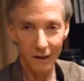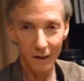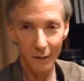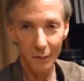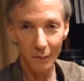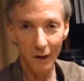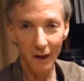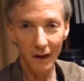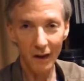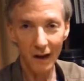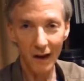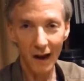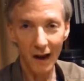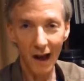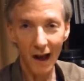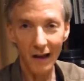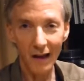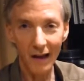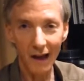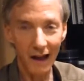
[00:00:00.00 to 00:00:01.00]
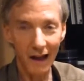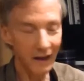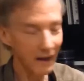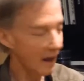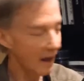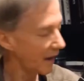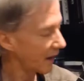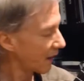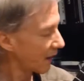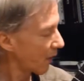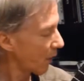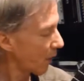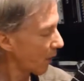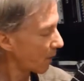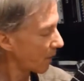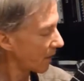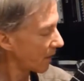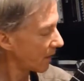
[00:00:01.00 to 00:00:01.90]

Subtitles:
completely non-diatonic harmony.